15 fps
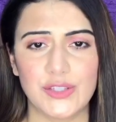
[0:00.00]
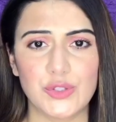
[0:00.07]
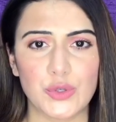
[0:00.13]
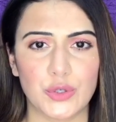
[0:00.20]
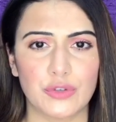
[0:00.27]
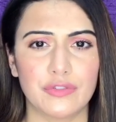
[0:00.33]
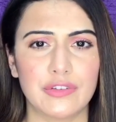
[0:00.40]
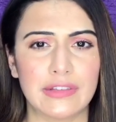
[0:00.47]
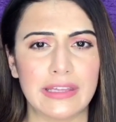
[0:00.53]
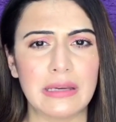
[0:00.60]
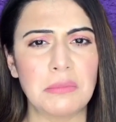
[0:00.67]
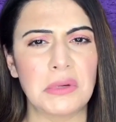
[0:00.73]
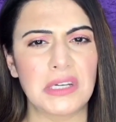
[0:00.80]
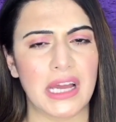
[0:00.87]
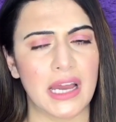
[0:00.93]
sort of a thing,
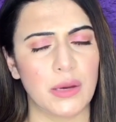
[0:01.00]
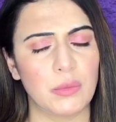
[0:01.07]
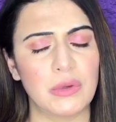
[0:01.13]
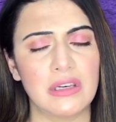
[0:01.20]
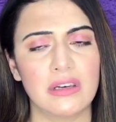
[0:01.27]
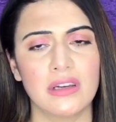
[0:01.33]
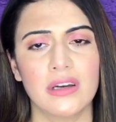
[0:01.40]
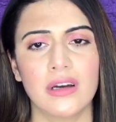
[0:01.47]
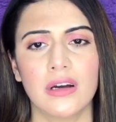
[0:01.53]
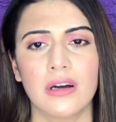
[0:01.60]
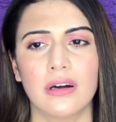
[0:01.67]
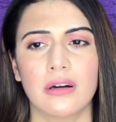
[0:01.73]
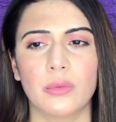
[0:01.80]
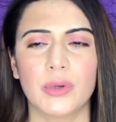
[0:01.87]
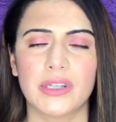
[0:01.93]
but
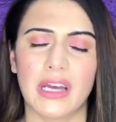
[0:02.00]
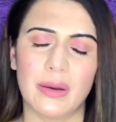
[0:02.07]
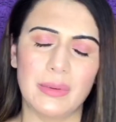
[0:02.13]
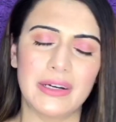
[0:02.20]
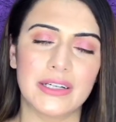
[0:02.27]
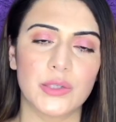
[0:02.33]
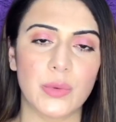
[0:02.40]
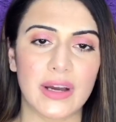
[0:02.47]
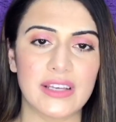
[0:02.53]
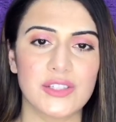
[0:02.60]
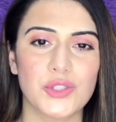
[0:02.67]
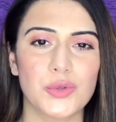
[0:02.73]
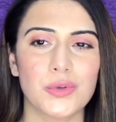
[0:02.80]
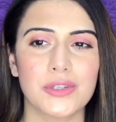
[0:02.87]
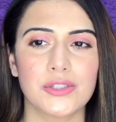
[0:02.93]
what I will advise
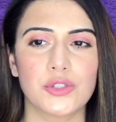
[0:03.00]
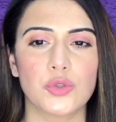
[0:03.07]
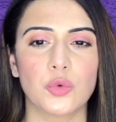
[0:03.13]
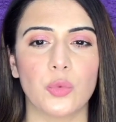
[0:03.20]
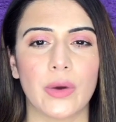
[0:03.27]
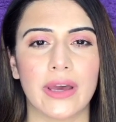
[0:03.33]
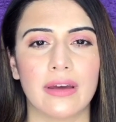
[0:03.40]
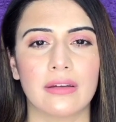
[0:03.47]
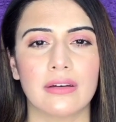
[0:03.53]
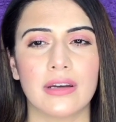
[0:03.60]
you is to wear an